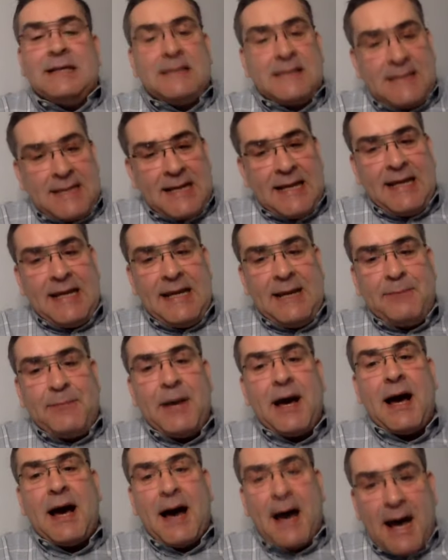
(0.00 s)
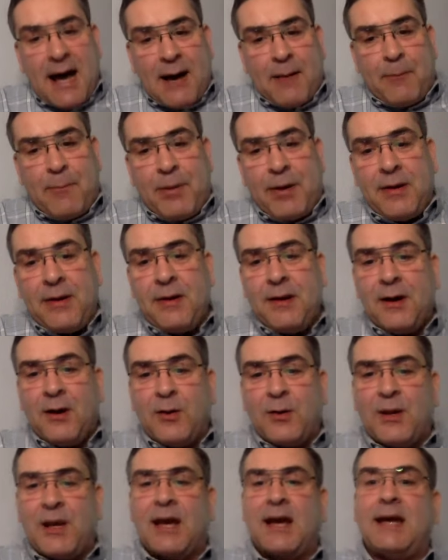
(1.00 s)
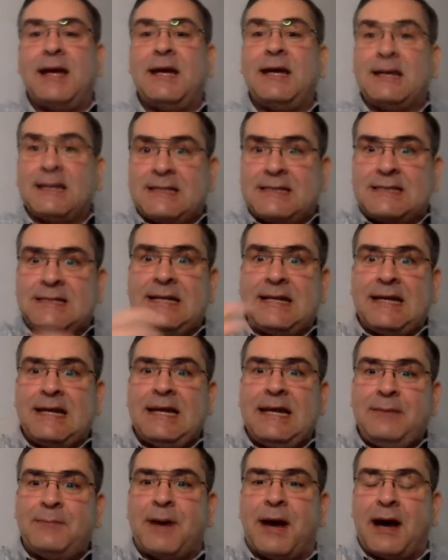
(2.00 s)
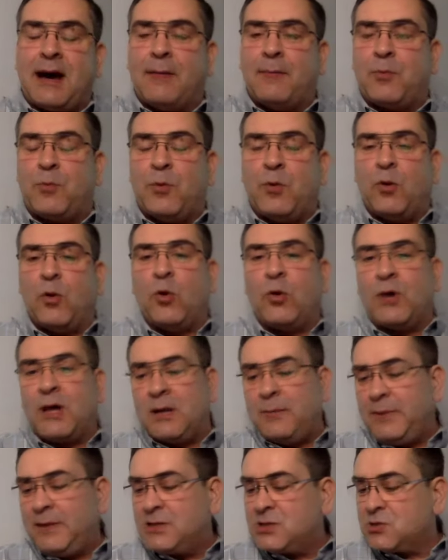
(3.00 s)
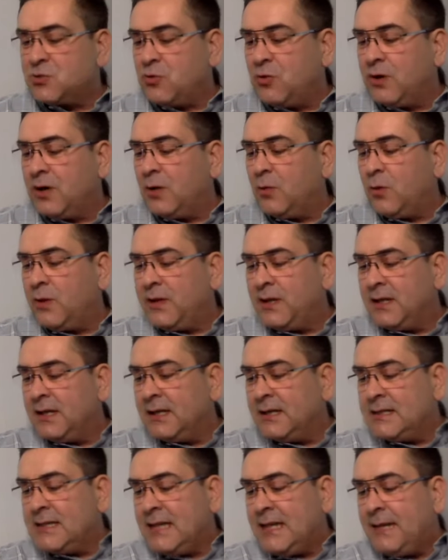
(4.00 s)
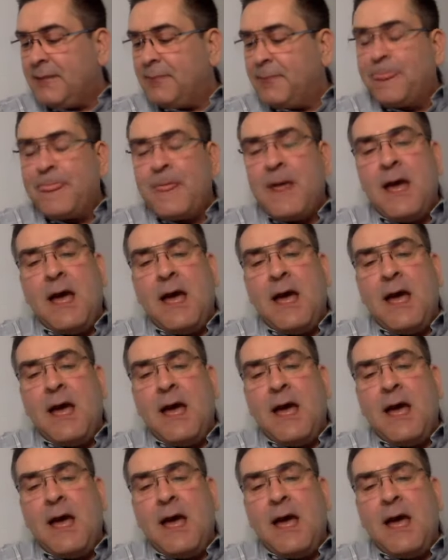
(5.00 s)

Team up. Okay, team up. We're all going to be stronger within a team.